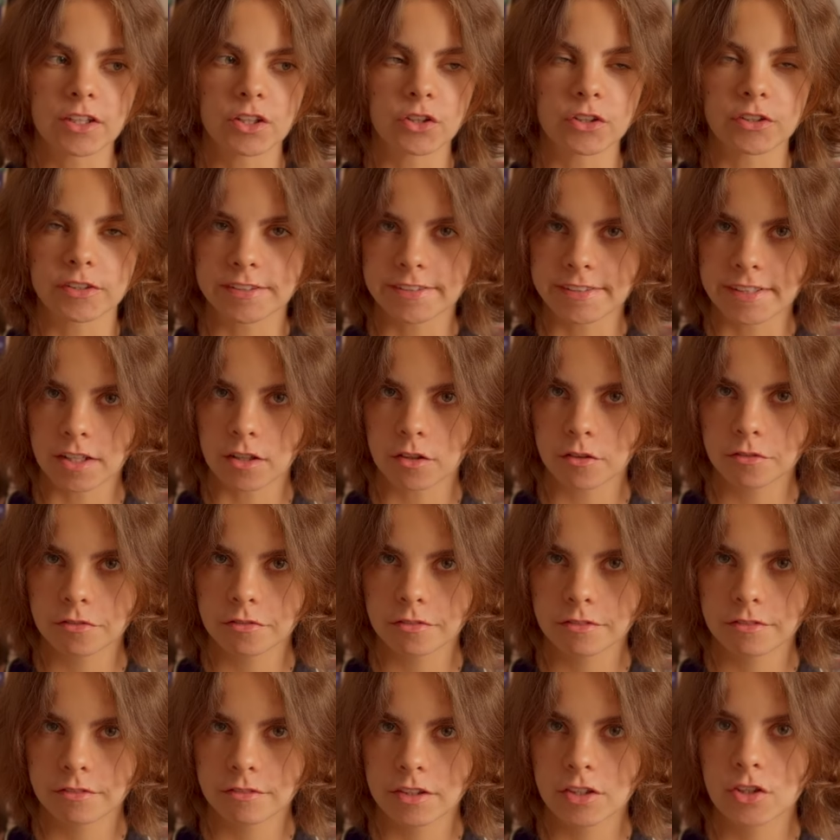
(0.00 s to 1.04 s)
herself
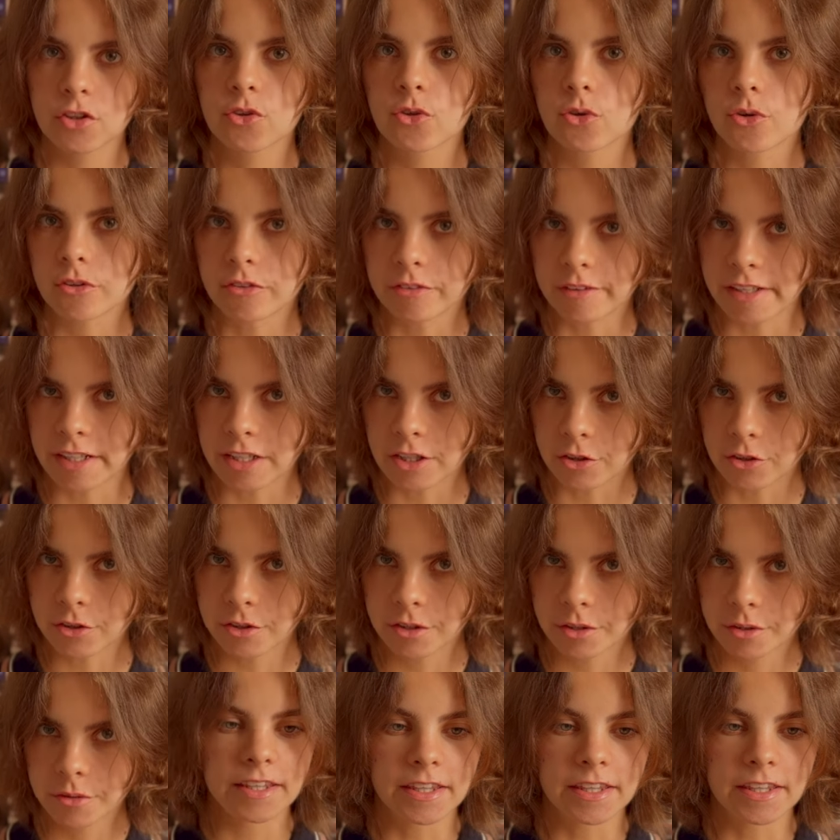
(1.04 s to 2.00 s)
to a reader.